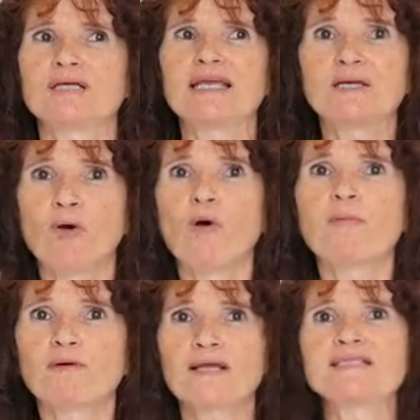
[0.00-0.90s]

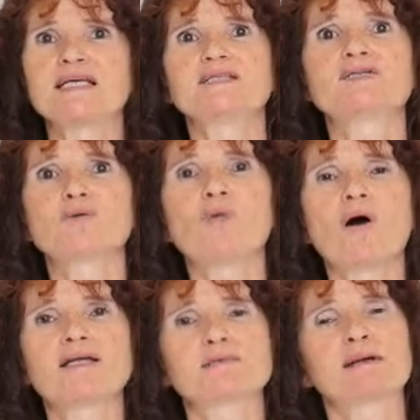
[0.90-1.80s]
incorporate it into the
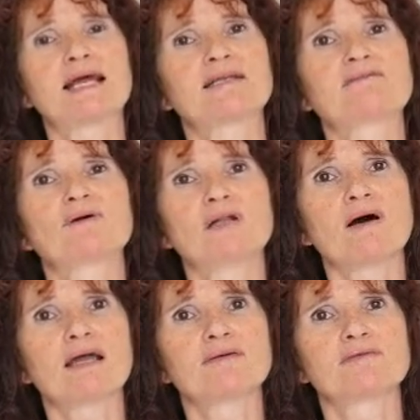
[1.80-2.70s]
wider plan of your
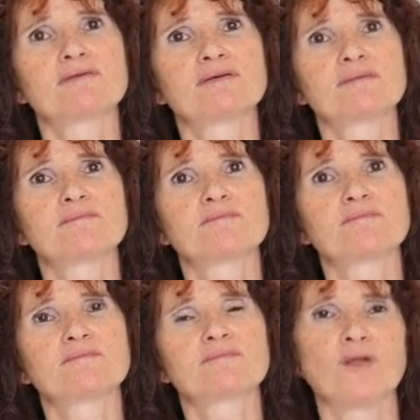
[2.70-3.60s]
life.
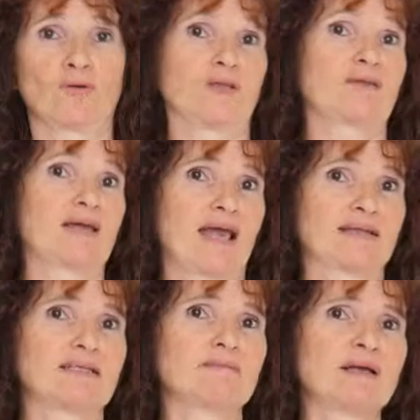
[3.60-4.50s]
On the other
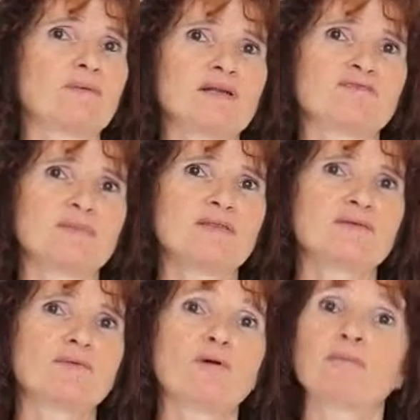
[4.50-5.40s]
hand, it may well have been
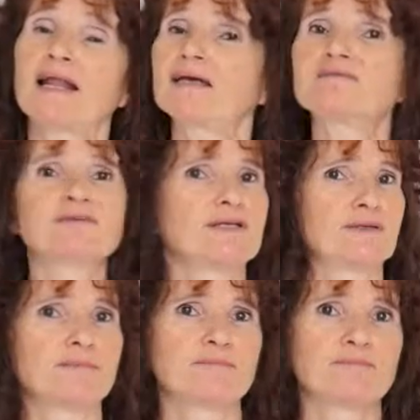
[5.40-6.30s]
the wrong plan for
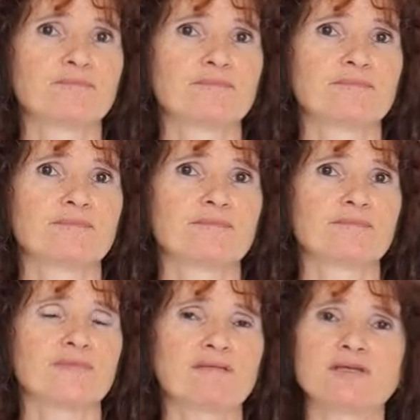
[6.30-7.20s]
you.
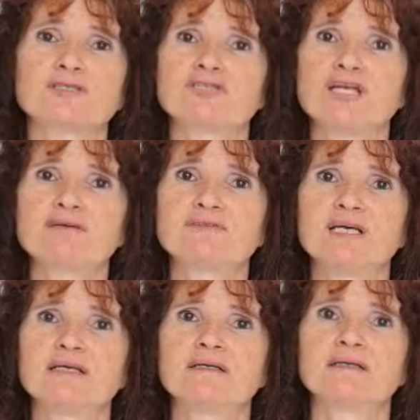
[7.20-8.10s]
Having achieved
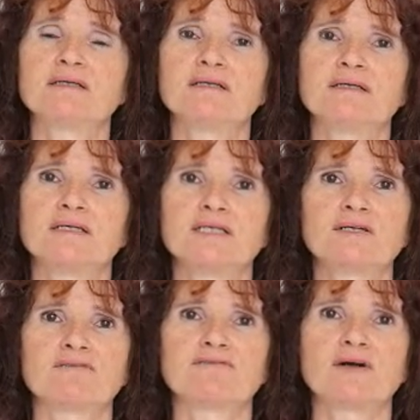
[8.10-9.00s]
it, you're
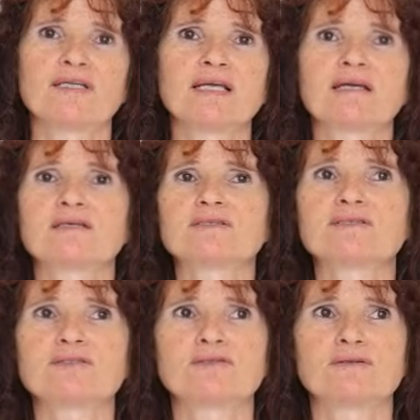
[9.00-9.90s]
not finding it
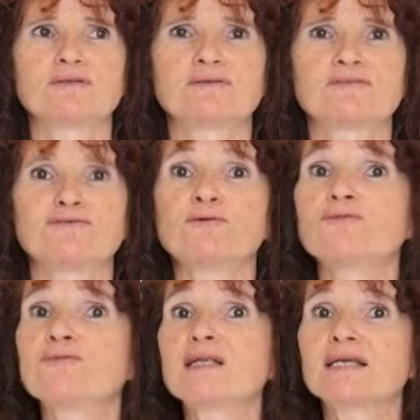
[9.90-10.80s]
as
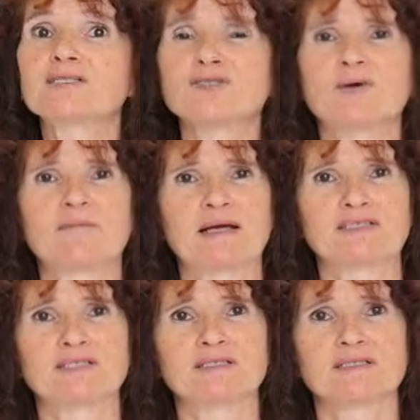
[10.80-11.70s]
fulfilling as you
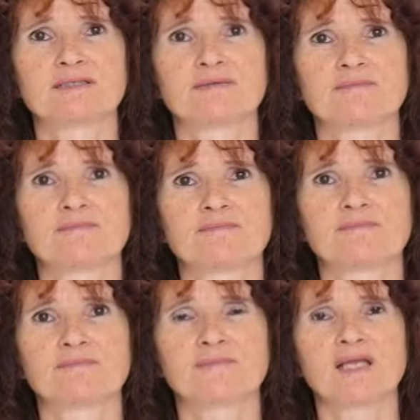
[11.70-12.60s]
imagined.
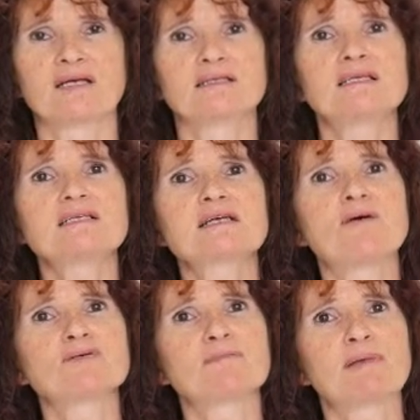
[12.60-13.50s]
And these
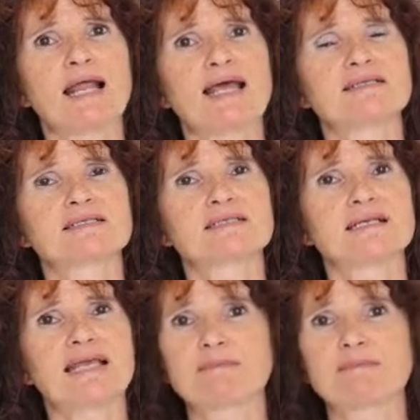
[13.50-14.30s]
goals and plans